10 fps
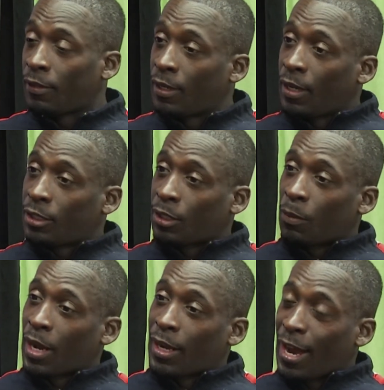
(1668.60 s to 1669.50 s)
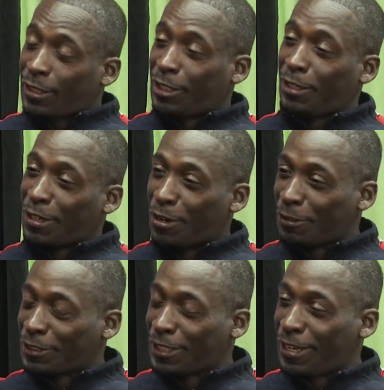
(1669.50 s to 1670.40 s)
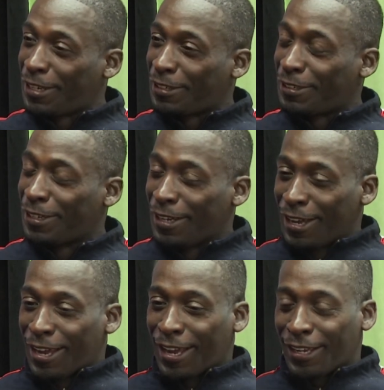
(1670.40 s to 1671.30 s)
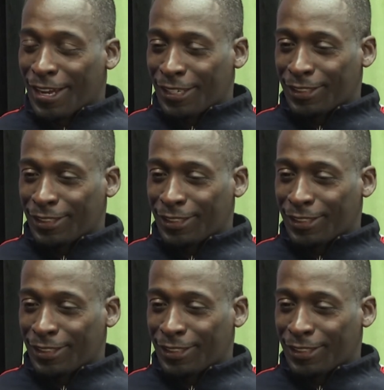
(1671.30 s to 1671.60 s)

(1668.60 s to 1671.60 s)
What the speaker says: And so when I got to the hotel, I get